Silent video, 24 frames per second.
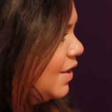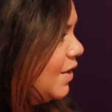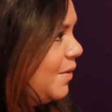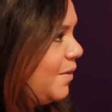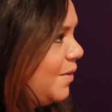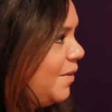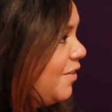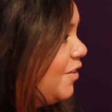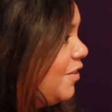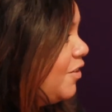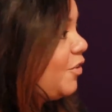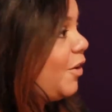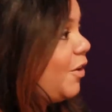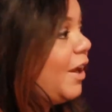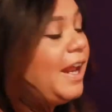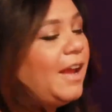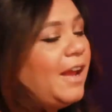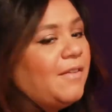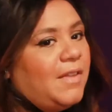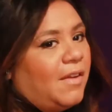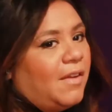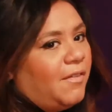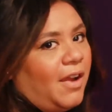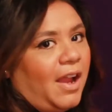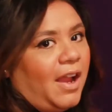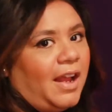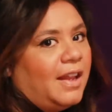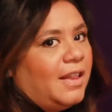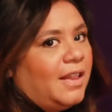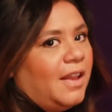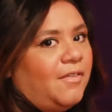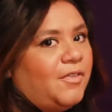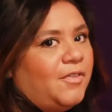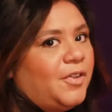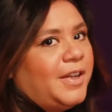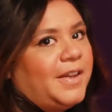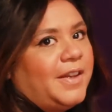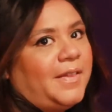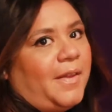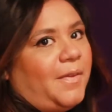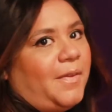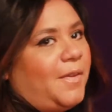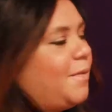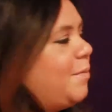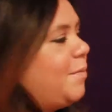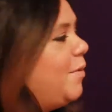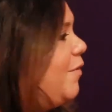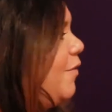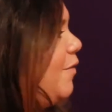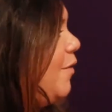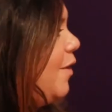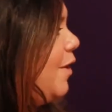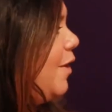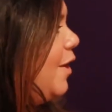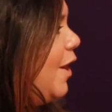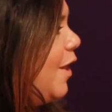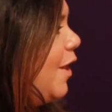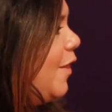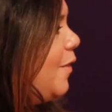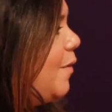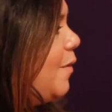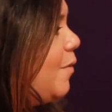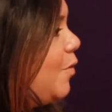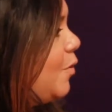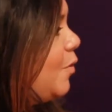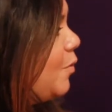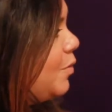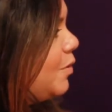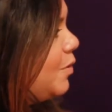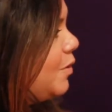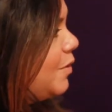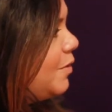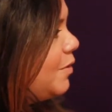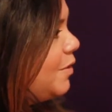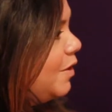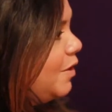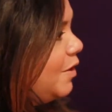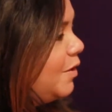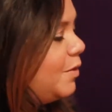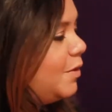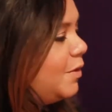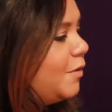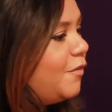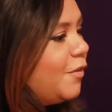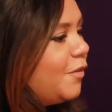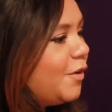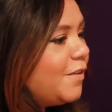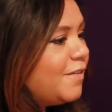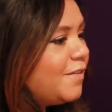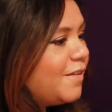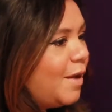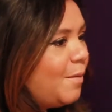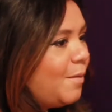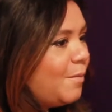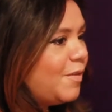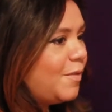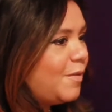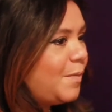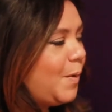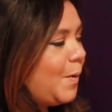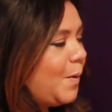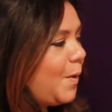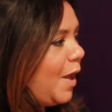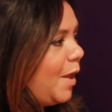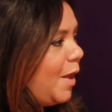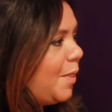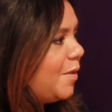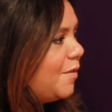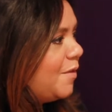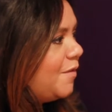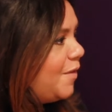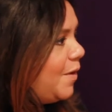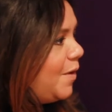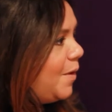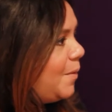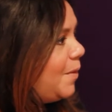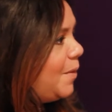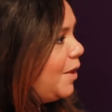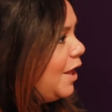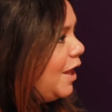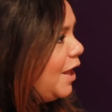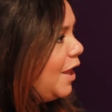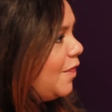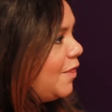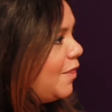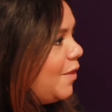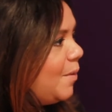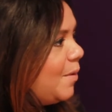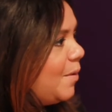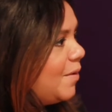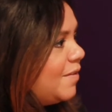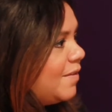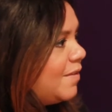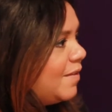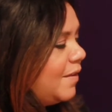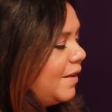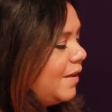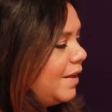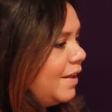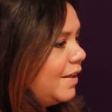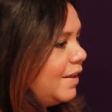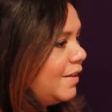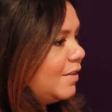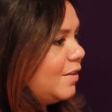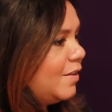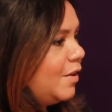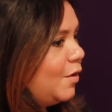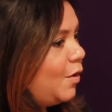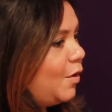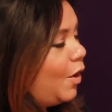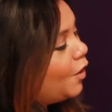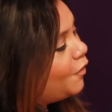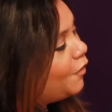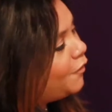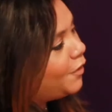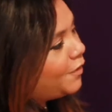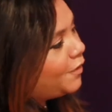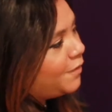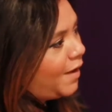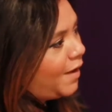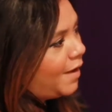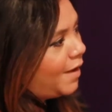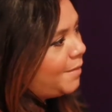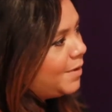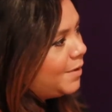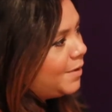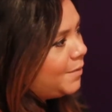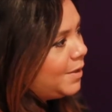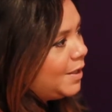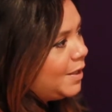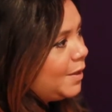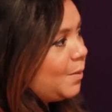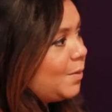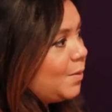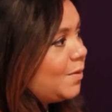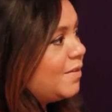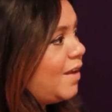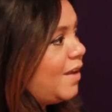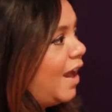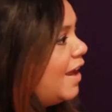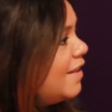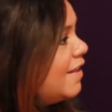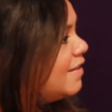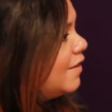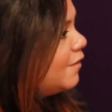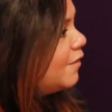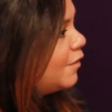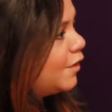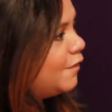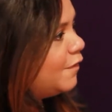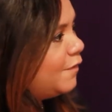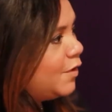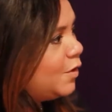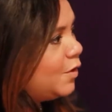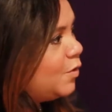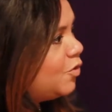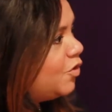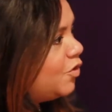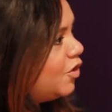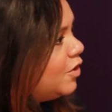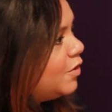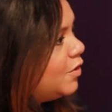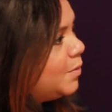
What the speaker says: This is great. I've never had a love reading like this before. The first time we spoke on the phone, there was like our first 5-minute reading, there was tons of confusion.